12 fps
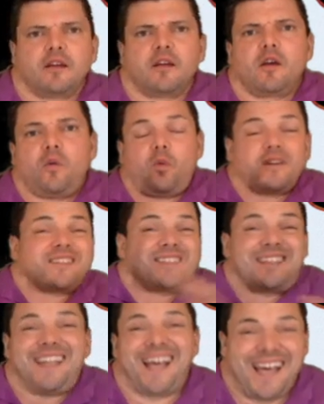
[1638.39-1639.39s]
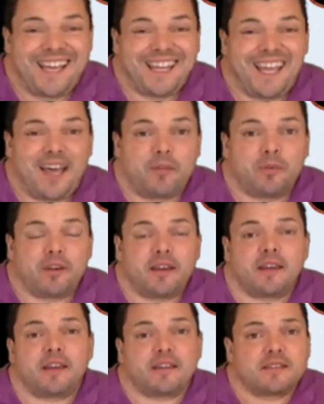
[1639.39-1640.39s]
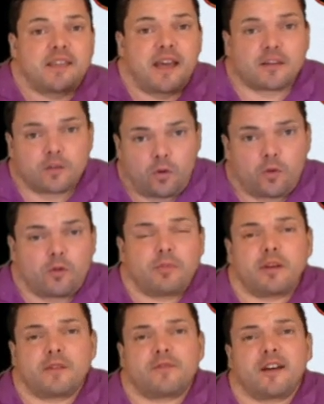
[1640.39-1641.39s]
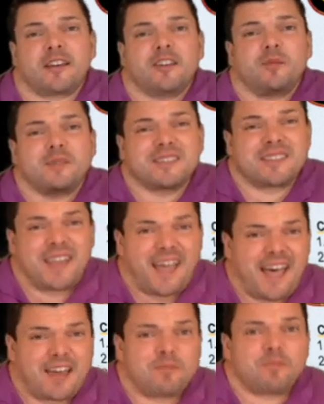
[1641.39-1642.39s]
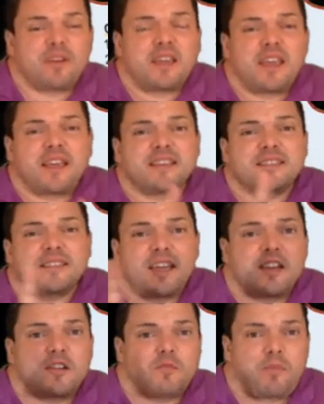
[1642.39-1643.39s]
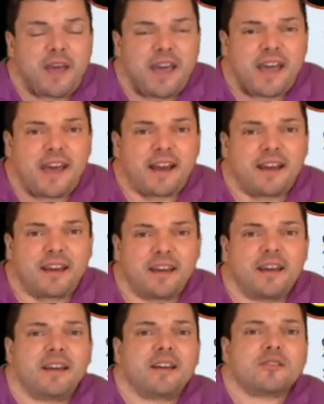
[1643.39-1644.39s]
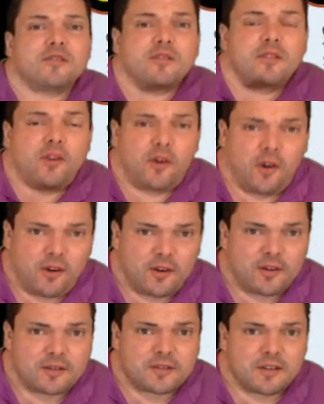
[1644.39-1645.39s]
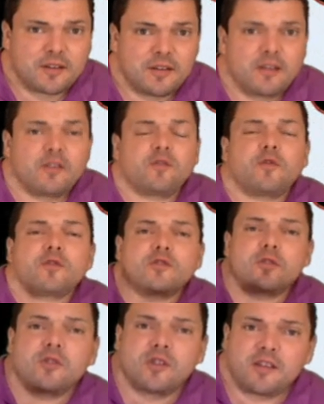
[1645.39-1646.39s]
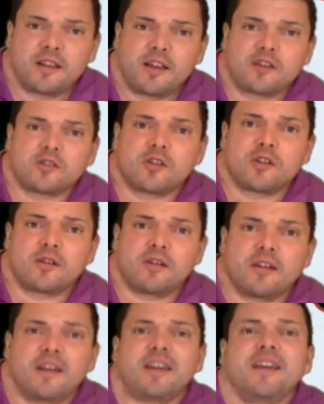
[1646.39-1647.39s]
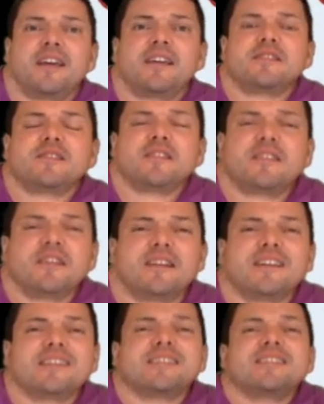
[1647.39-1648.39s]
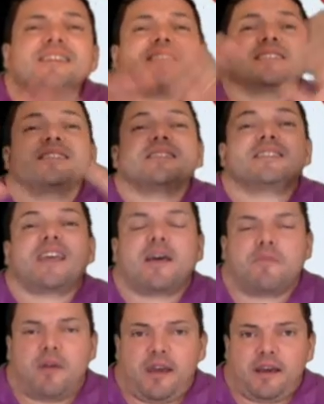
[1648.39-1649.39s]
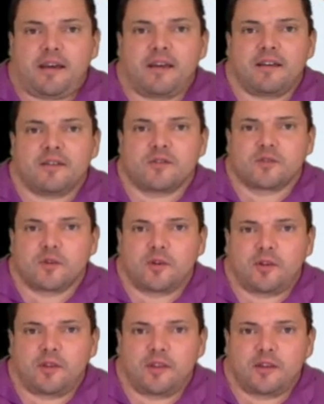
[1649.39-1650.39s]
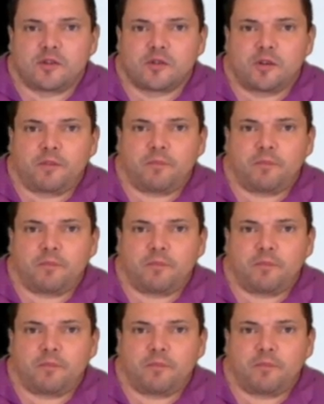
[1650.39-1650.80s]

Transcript: What's not happening is that total blood volume is not being sent back to the heart for circulation into the systemic circulation.